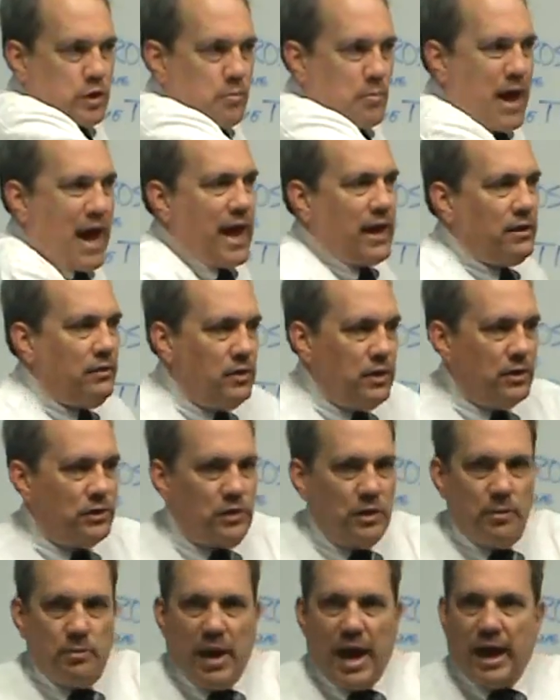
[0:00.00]
the back of this
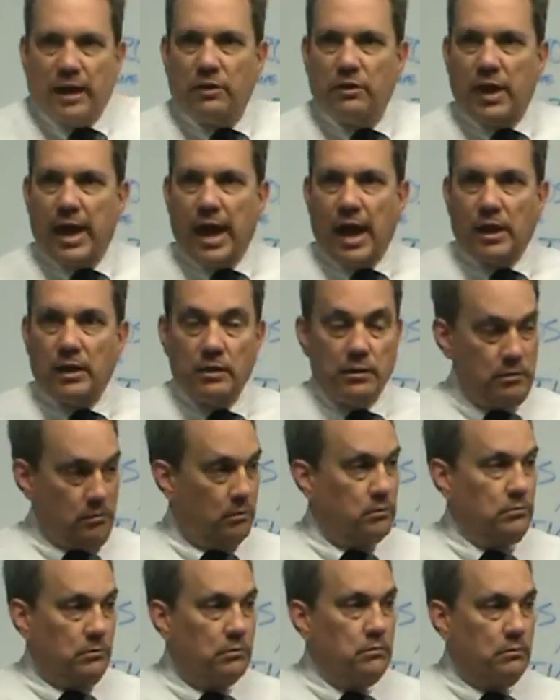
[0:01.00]
and the back of that.
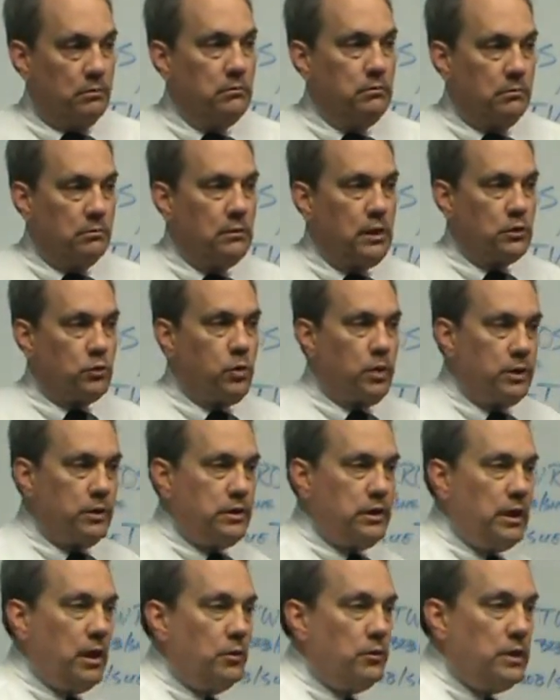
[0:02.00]
That's what a
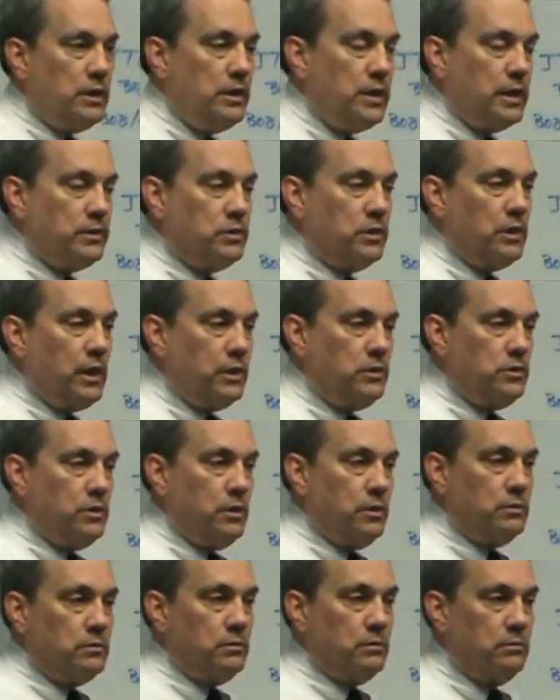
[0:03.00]
TOD designation
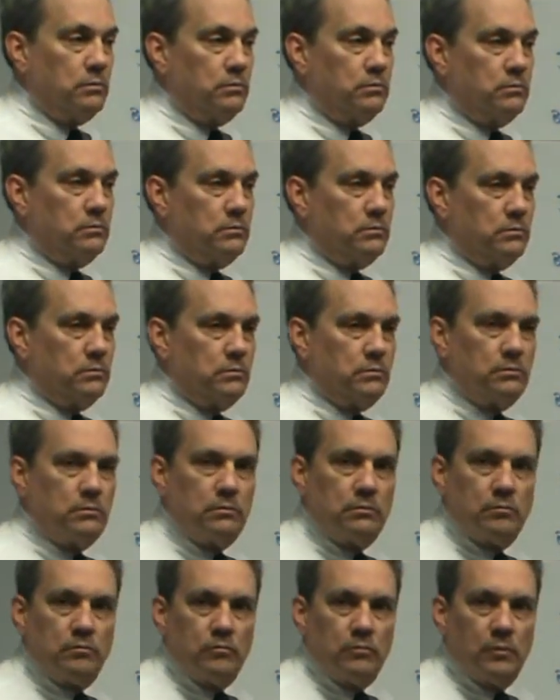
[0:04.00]
is.
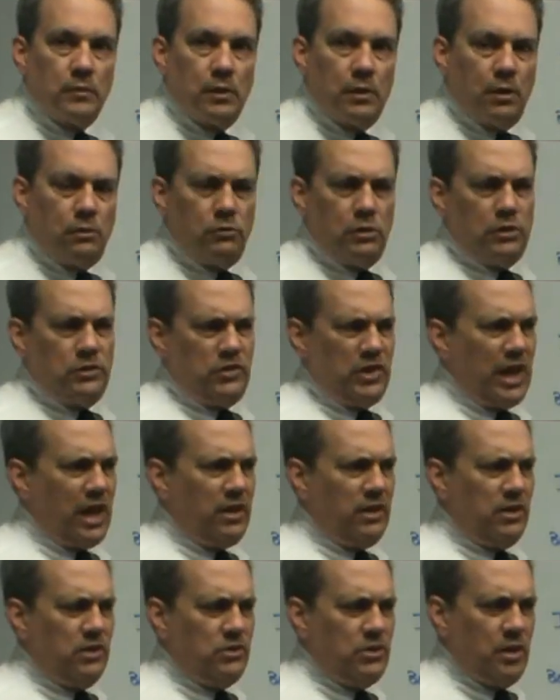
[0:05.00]
You think
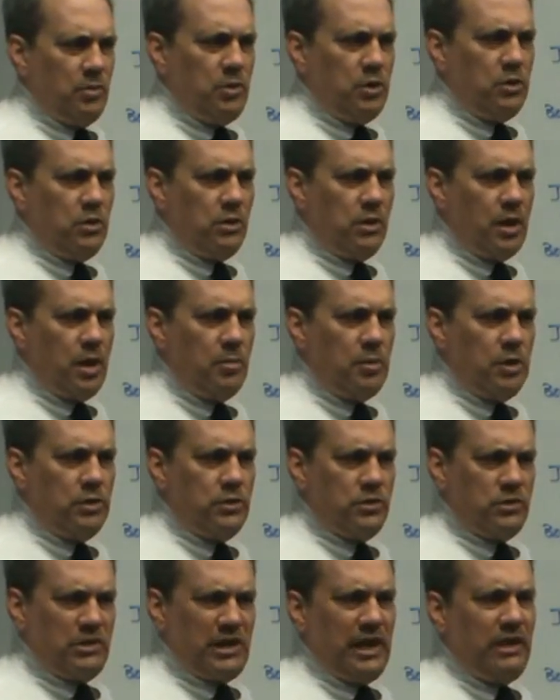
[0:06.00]
Sally and Jimmy could have come in and
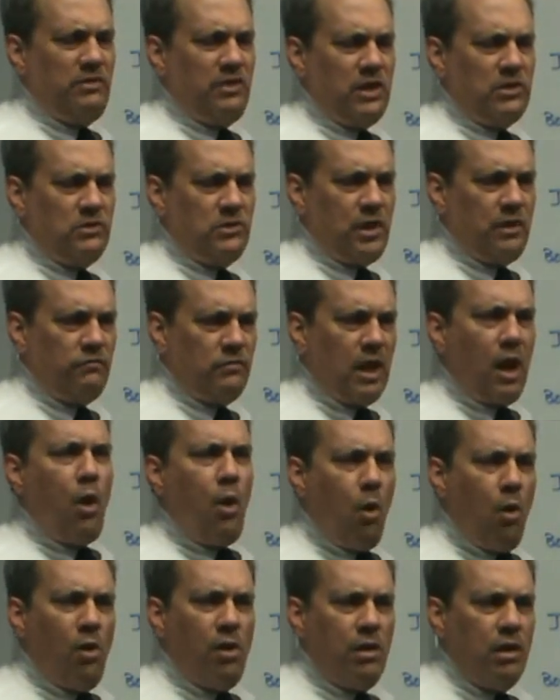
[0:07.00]
just taken that stuff?
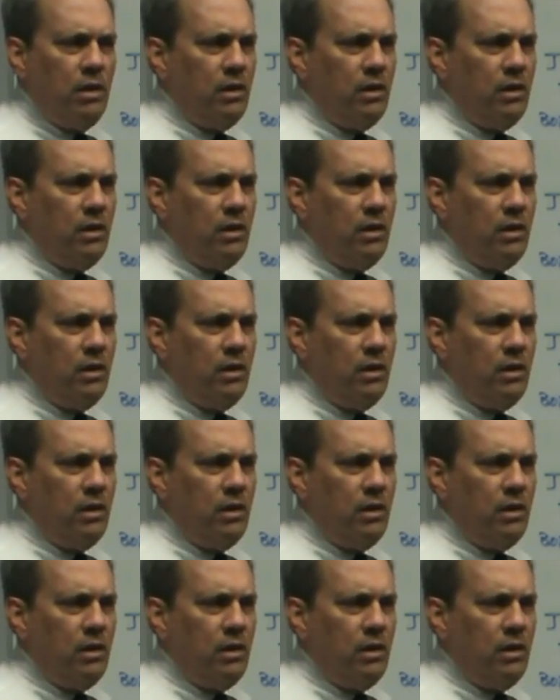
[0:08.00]
No.